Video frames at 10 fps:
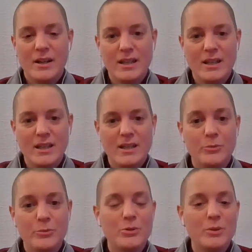he
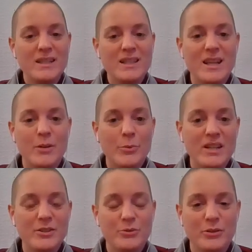retreated. He went
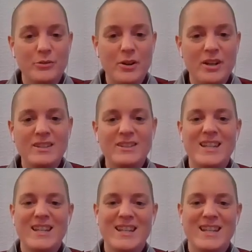into the forest.
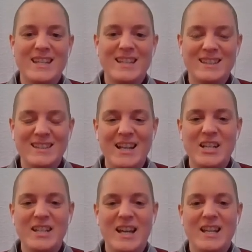He
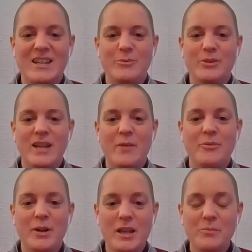decided that it was time
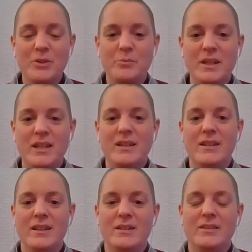for him to be
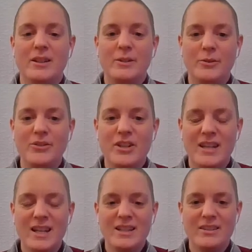in seclusion
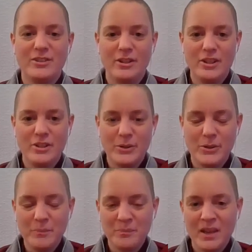and in solitude.
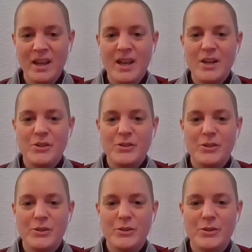
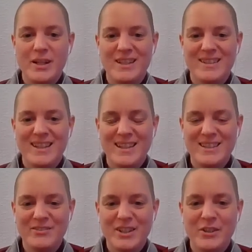So there
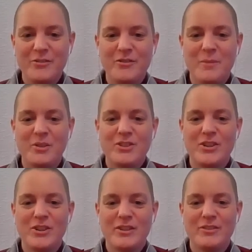is a very famous
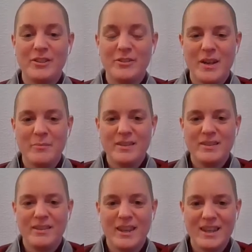story, very famous,
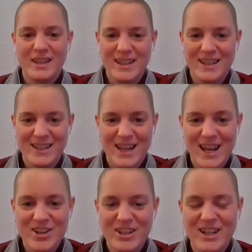I think, in
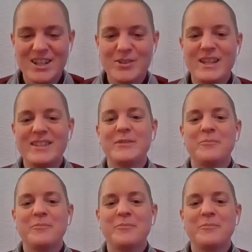Asian countries